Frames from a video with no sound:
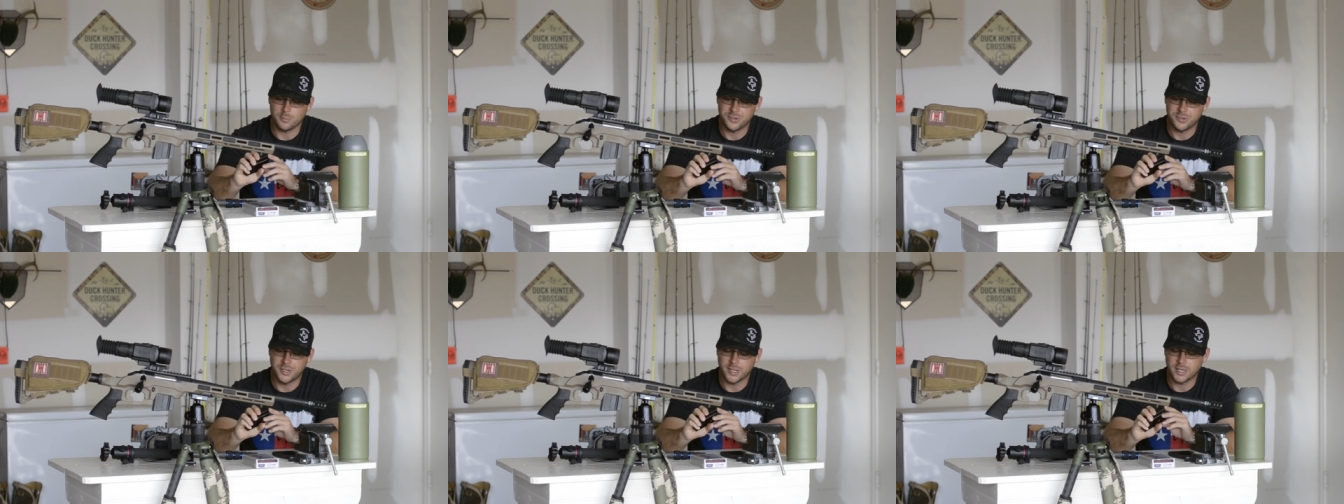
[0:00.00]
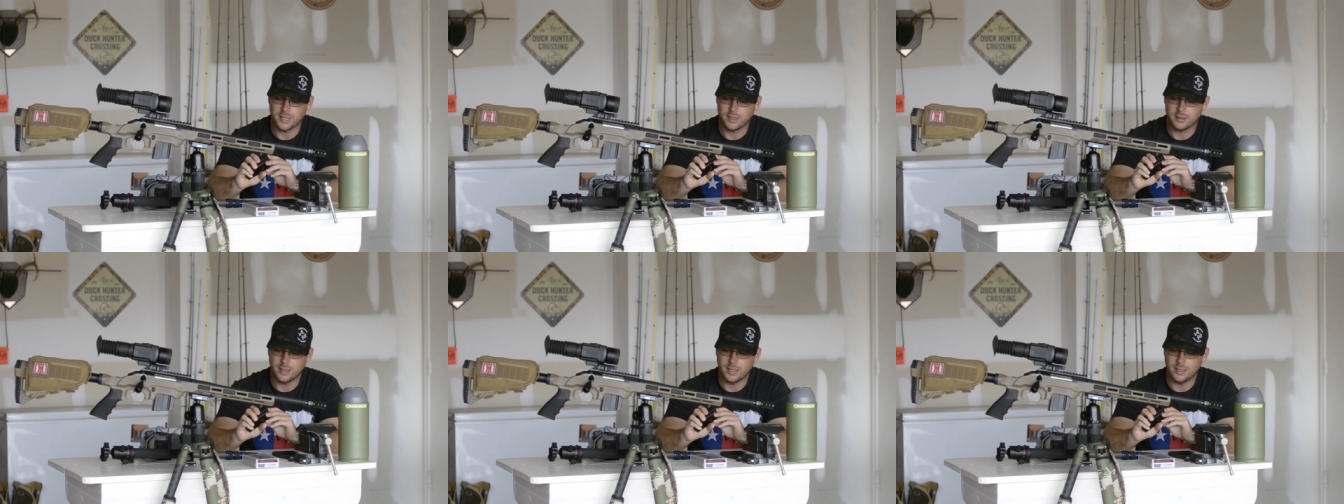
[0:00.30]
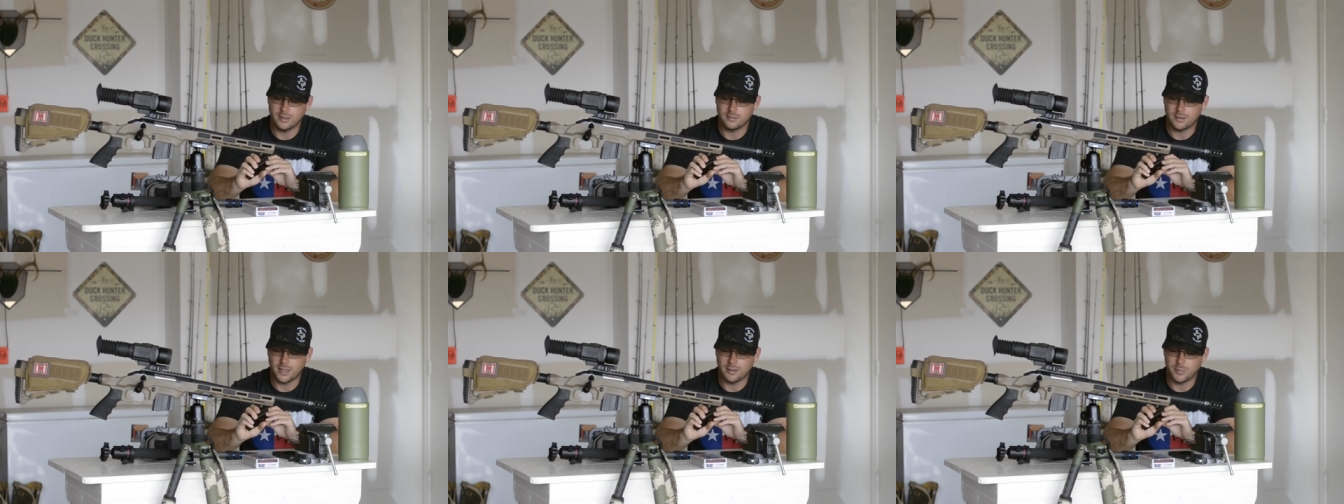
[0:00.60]
right now
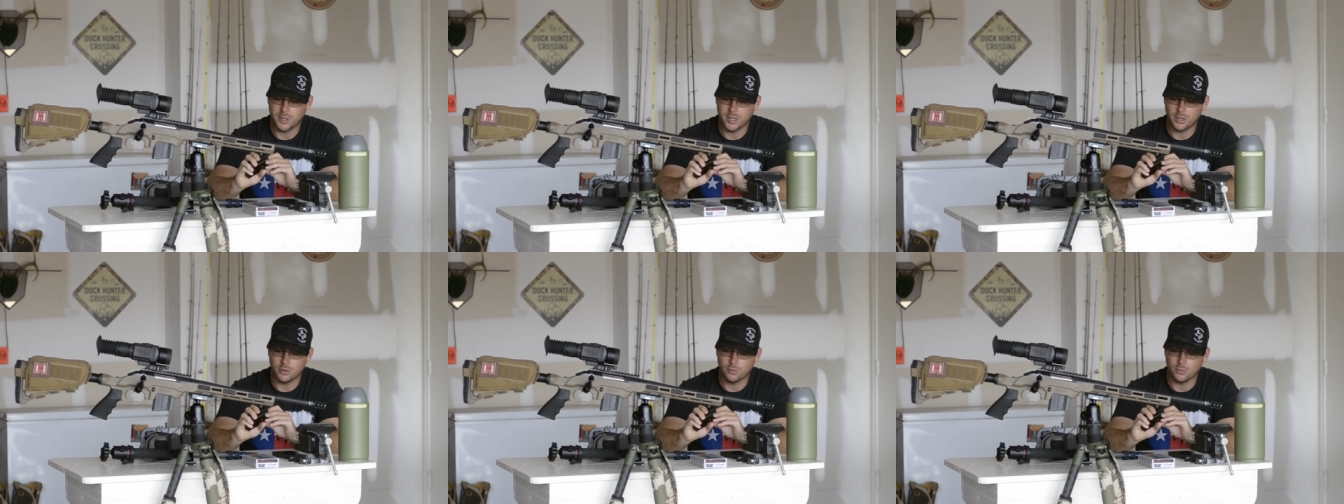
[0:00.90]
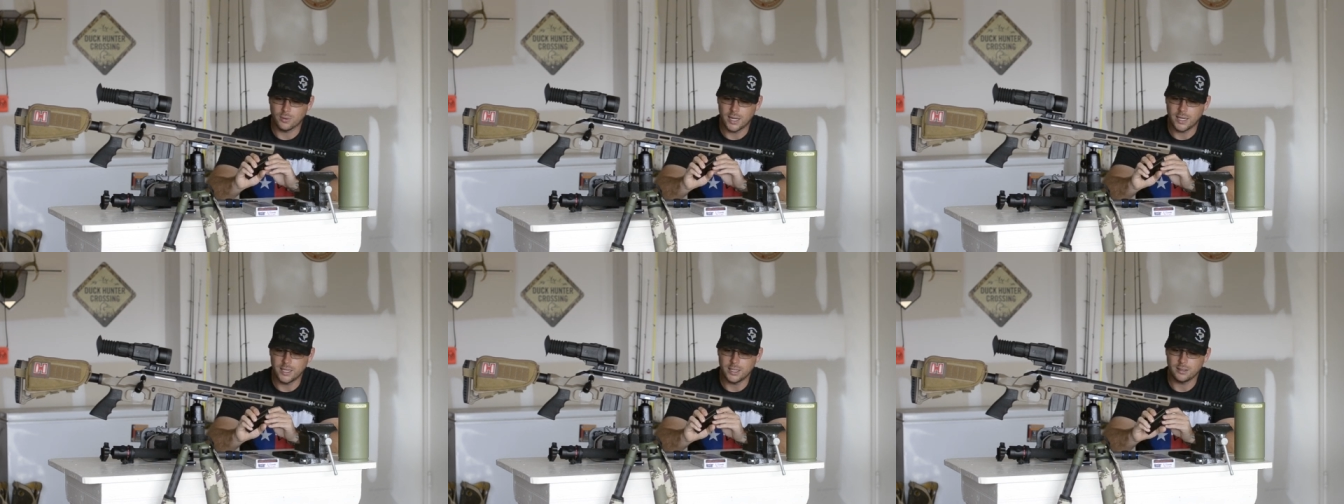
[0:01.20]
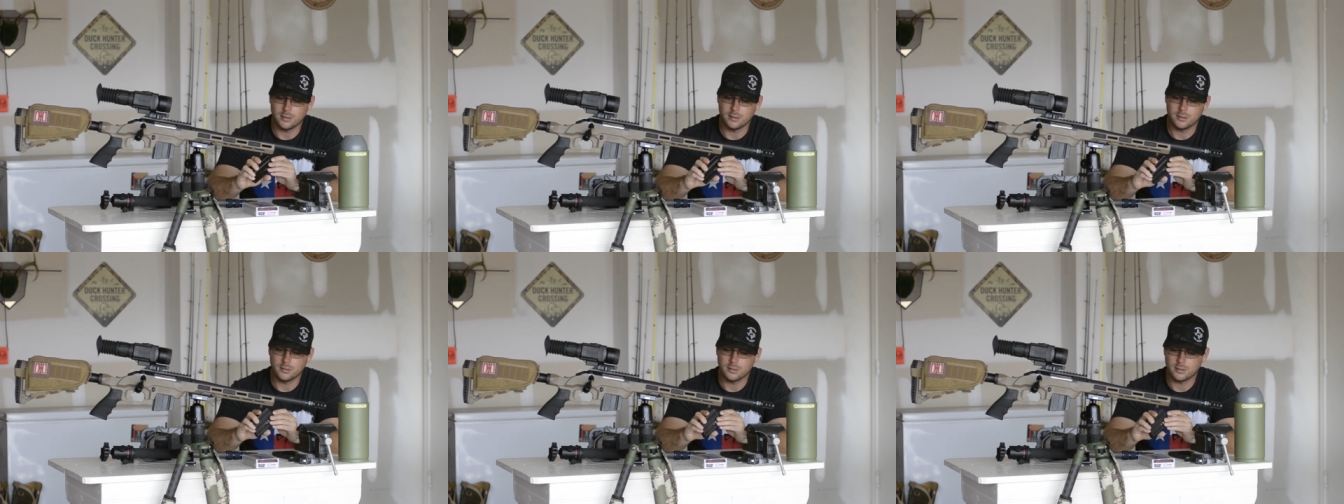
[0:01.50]
I'm sticking to these. They've
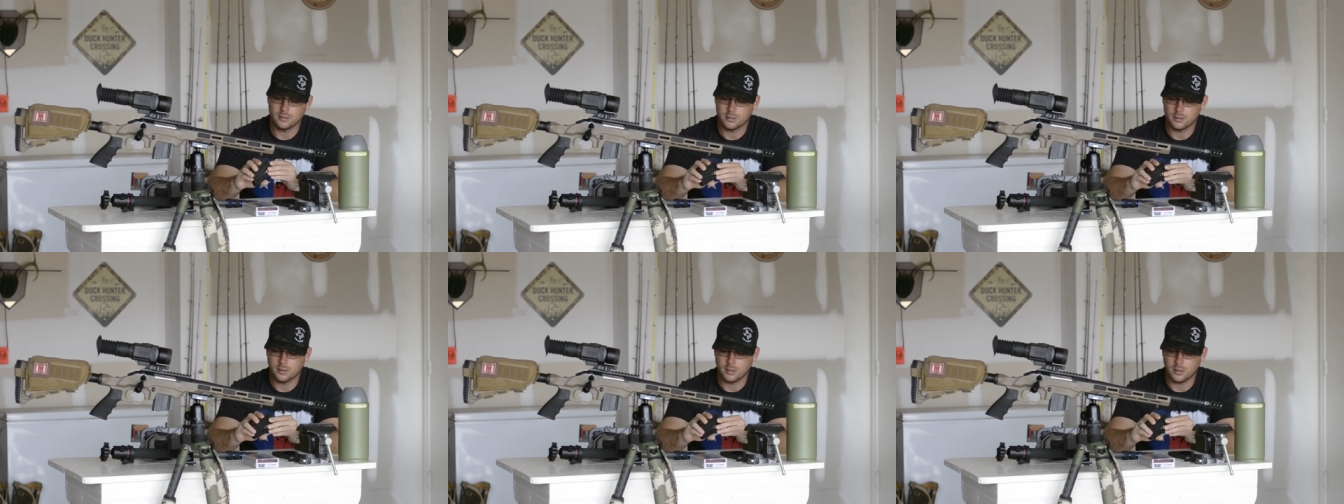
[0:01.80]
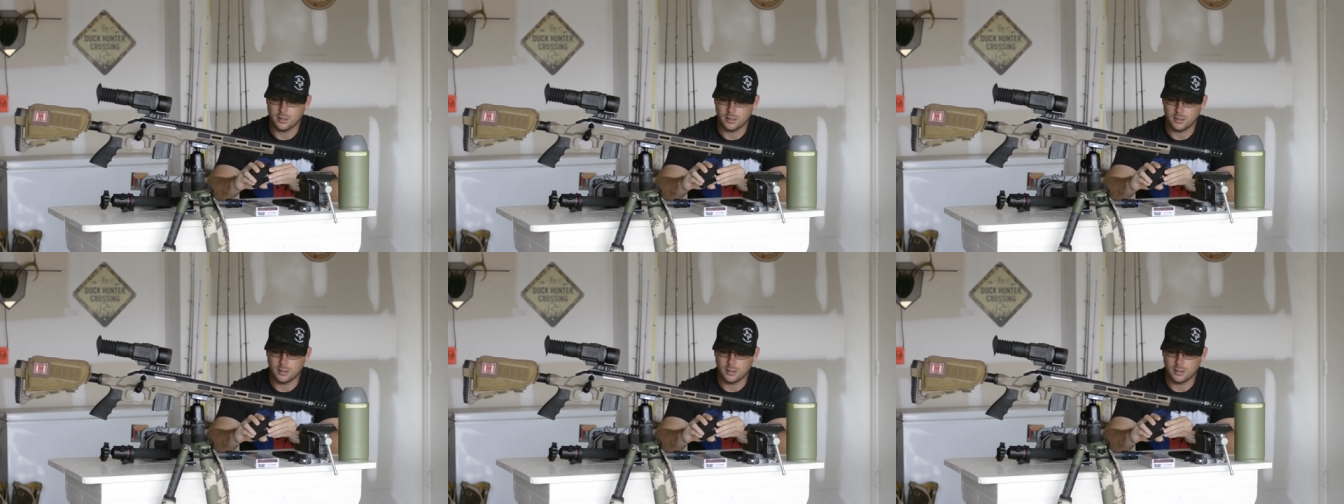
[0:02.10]
been great.